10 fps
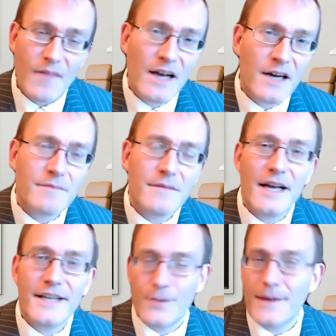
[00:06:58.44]

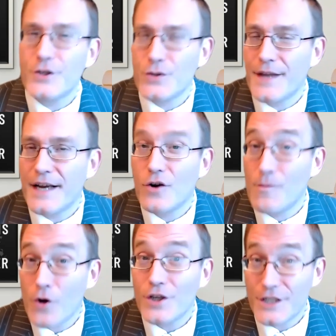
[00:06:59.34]
and to make sure their
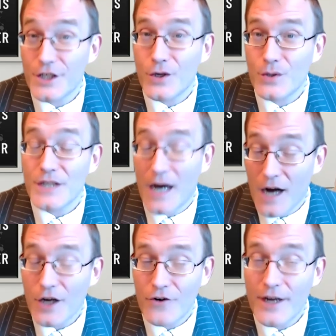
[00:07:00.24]
commodity codes
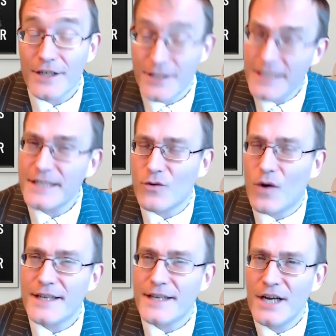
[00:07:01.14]
are correct, because it is
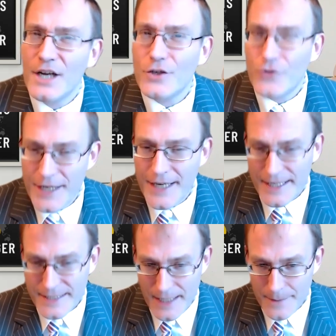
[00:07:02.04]
quite tricky
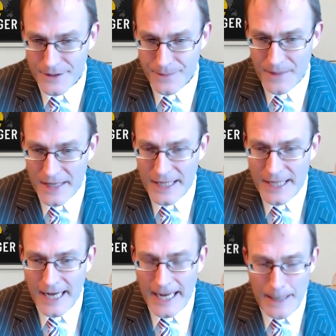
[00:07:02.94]
at times.
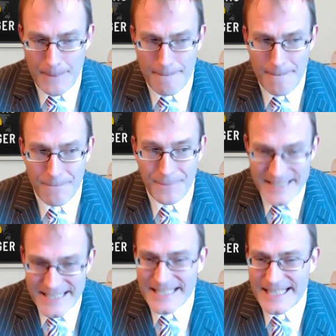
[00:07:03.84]

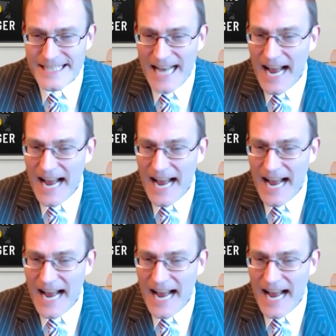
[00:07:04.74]
Businesses